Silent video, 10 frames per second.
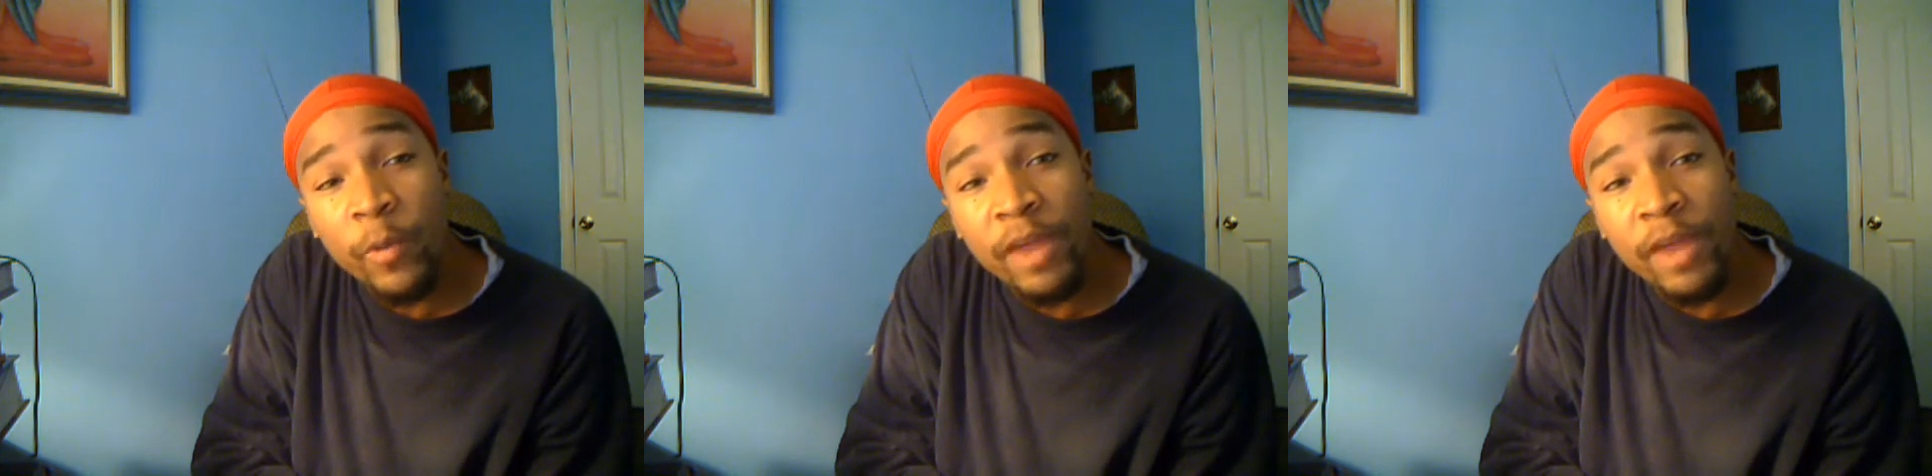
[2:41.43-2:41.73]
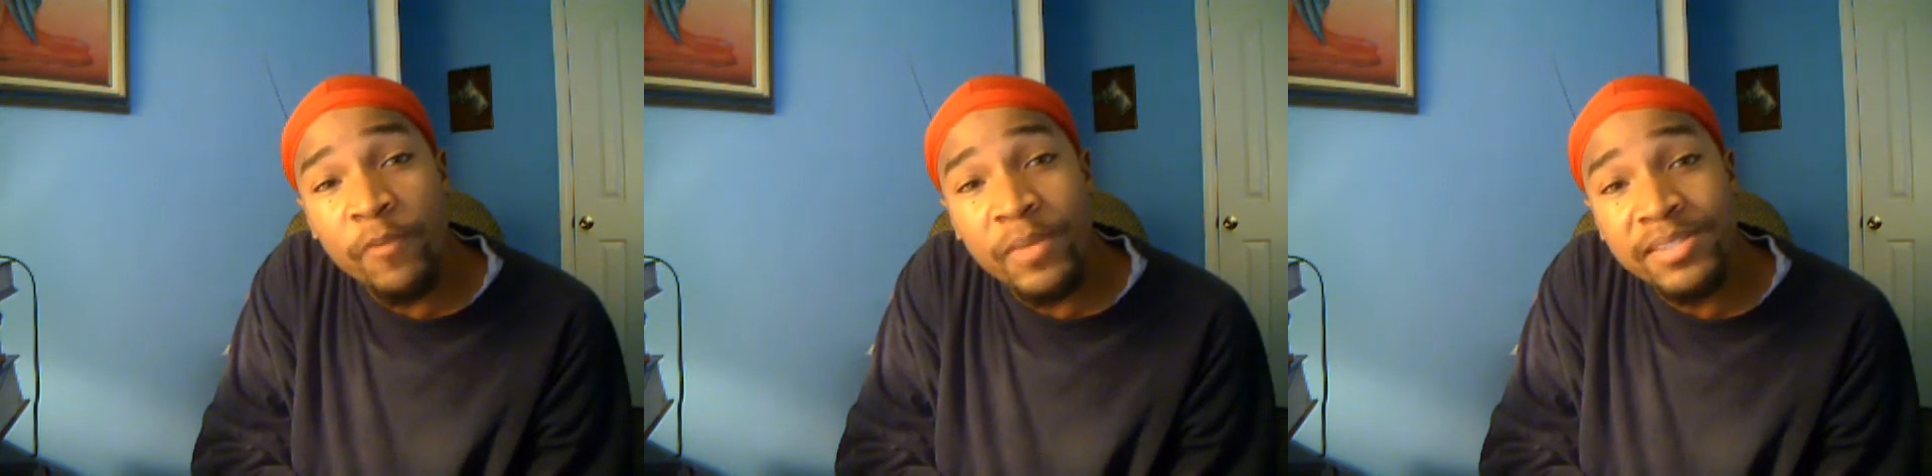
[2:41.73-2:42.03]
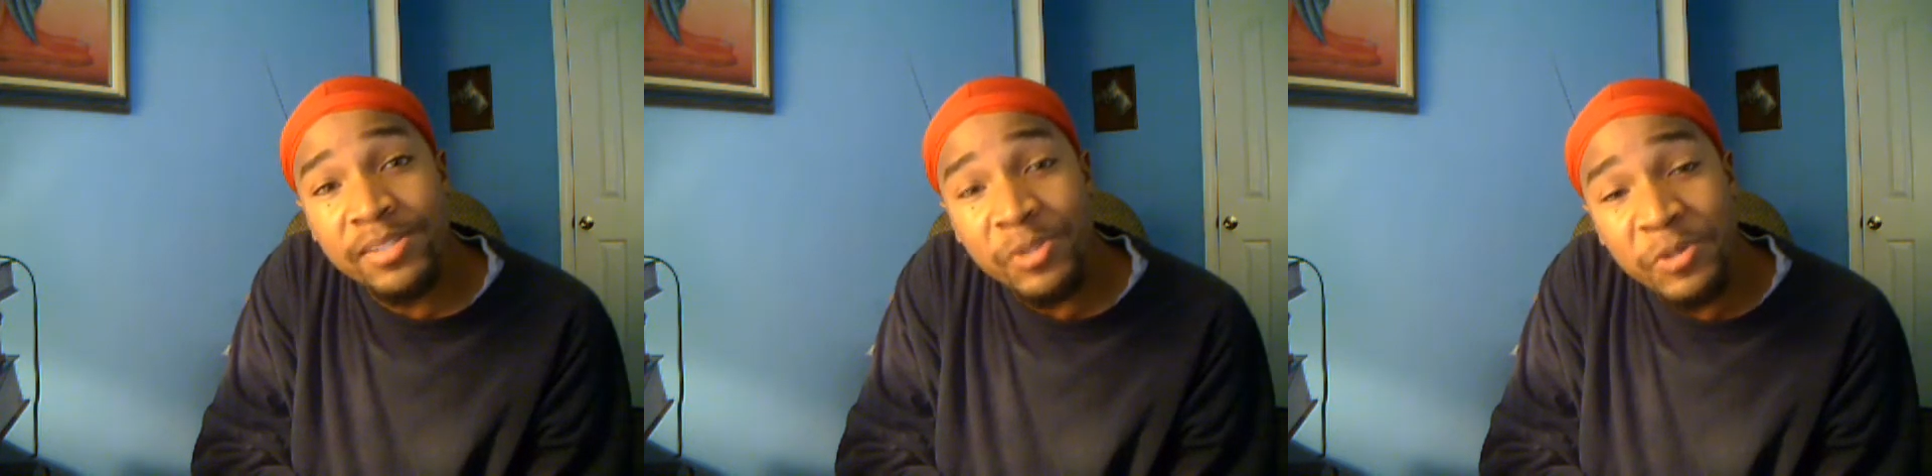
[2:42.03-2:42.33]
away from
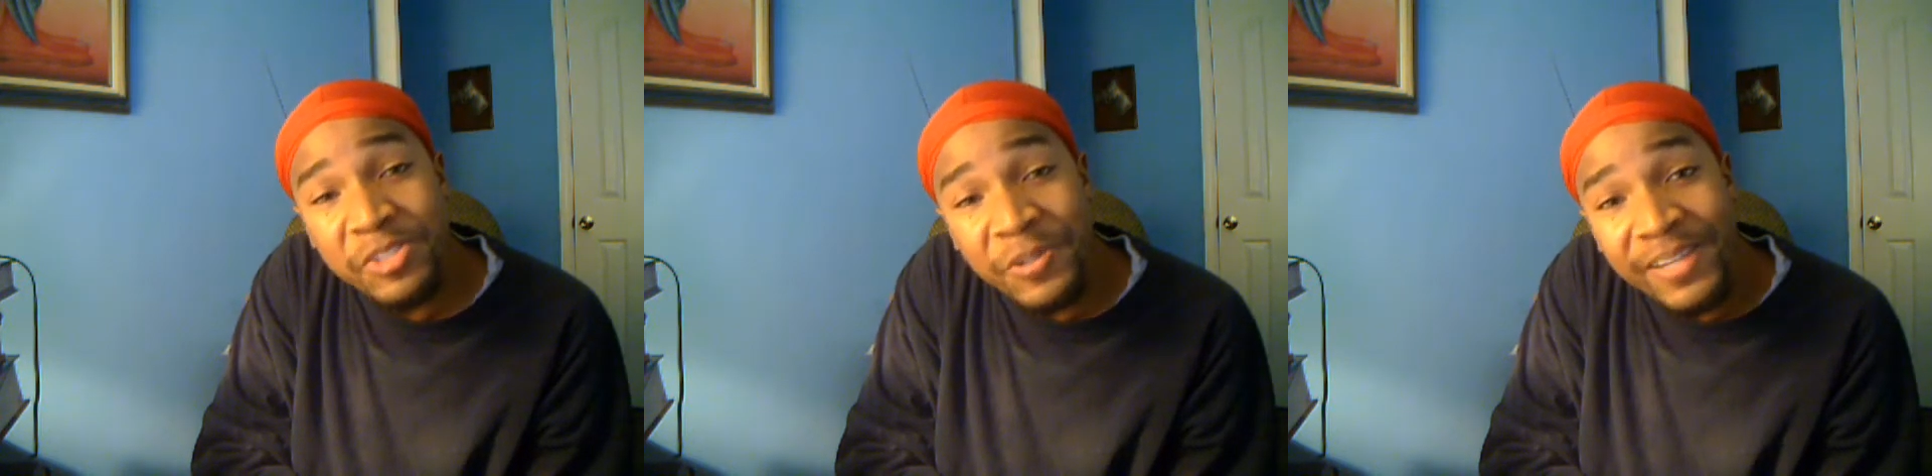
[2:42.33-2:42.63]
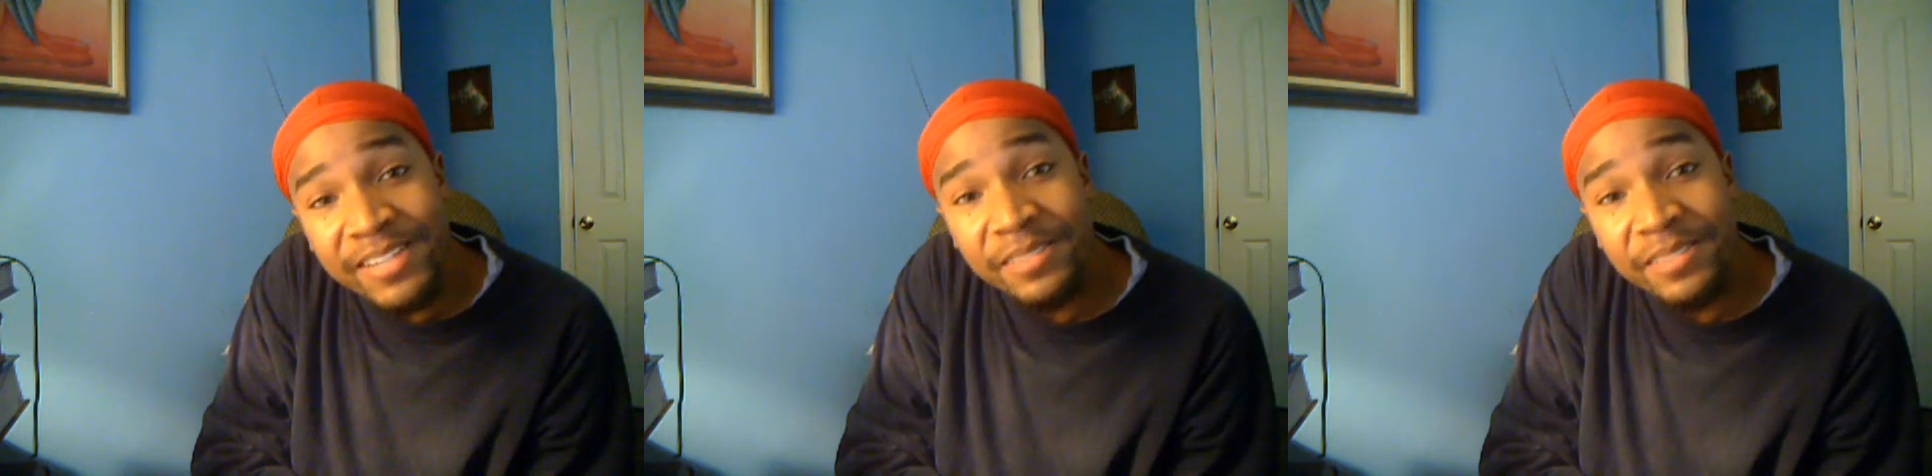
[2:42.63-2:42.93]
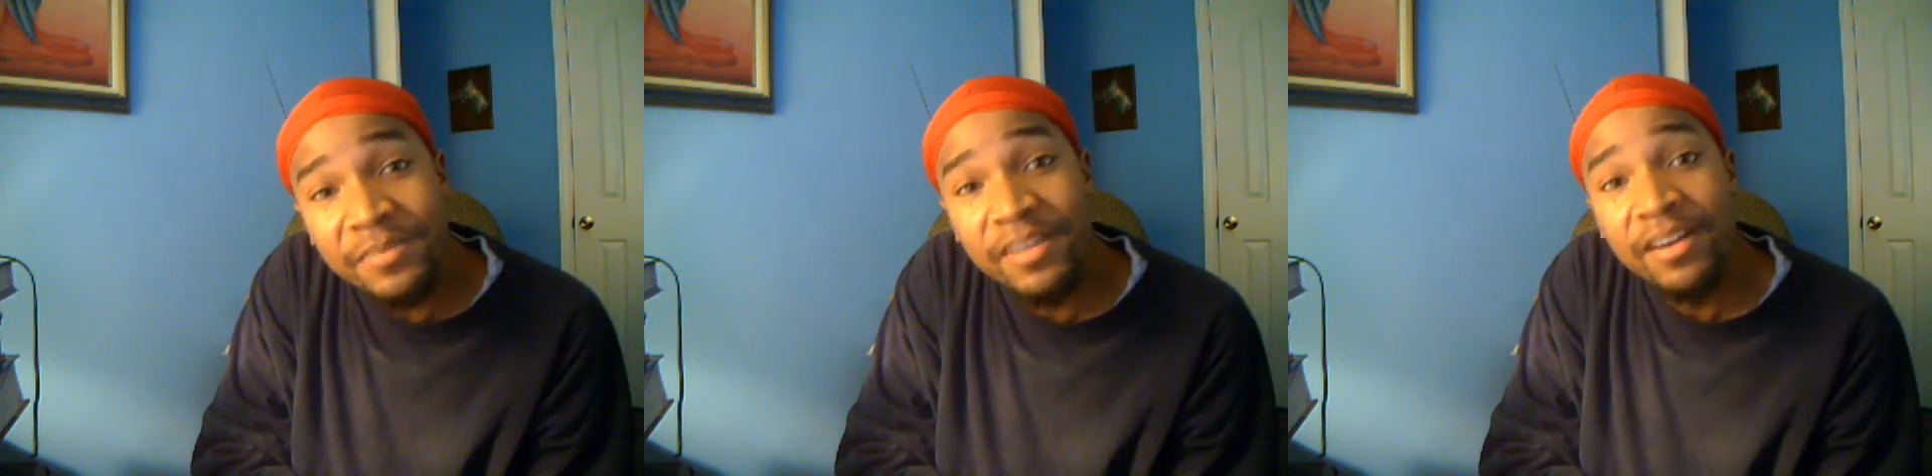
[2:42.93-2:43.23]

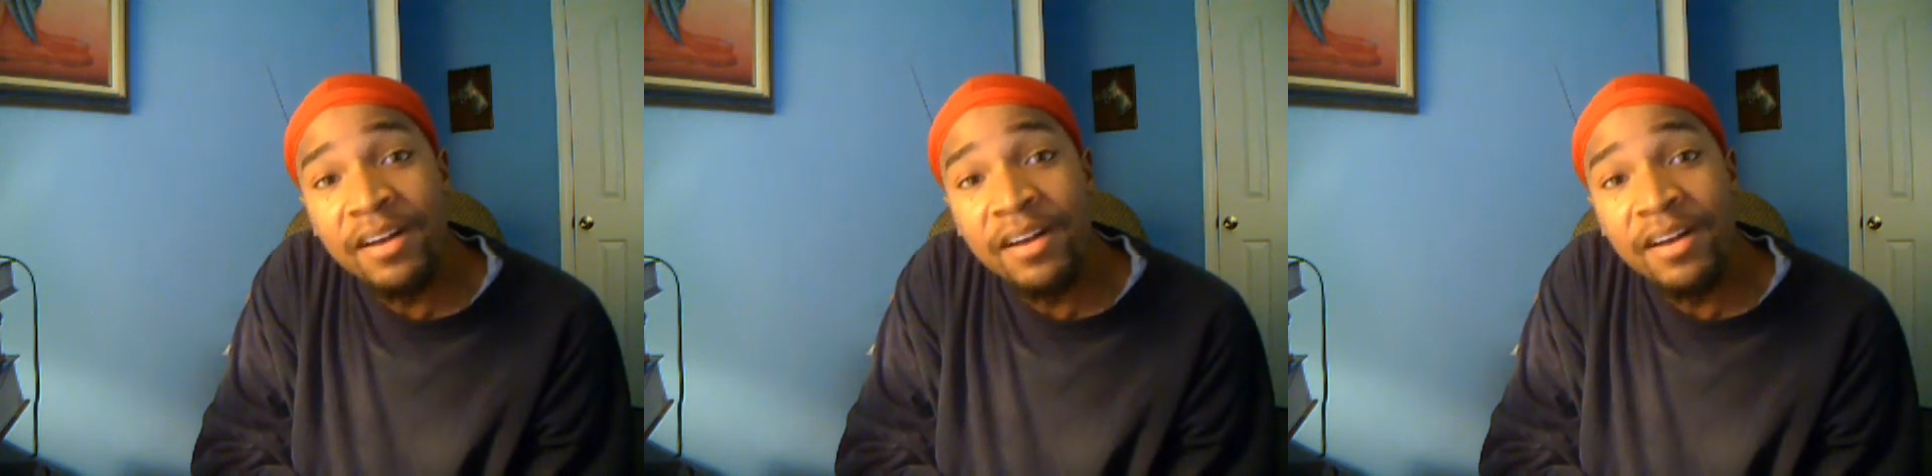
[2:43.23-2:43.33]
institutionalism